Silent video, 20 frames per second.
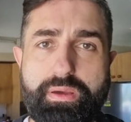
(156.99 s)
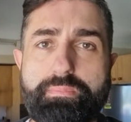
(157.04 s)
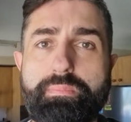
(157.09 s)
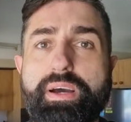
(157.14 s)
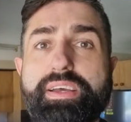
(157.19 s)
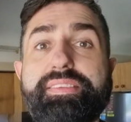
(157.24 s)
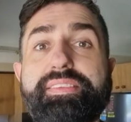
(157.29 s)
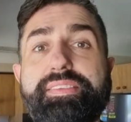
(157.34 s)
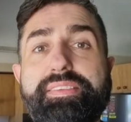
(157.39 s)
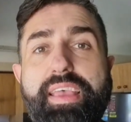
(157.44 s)

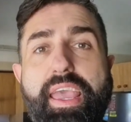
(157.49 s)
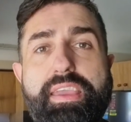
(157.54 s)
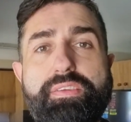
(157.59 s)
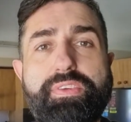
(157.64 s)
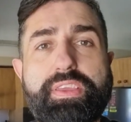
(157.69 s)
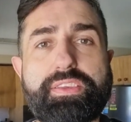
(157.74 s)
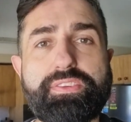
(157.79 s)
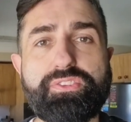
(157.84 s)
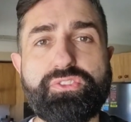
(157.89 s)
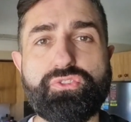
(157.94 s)
my
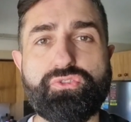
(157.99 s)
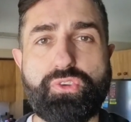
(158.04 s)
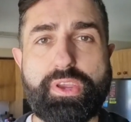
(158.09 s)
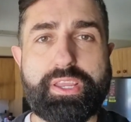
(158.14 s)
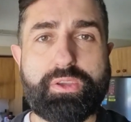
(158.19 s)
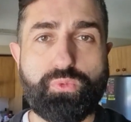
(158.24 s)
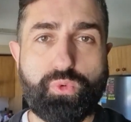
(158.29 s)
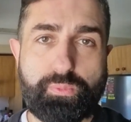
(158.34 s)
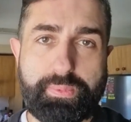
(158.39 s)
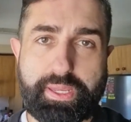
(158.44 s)
saving
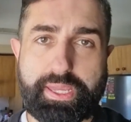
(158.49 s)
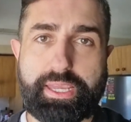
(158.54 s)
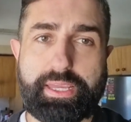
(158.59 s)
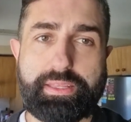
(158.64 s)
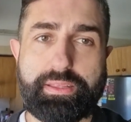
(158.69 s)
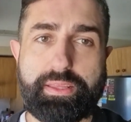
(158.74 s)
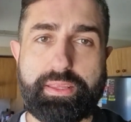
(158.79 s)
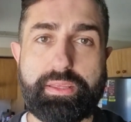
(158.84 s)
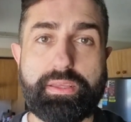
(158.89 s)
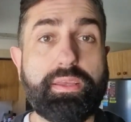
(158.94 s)
streak will
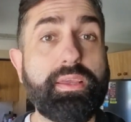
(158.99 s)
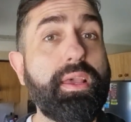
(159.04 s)
begin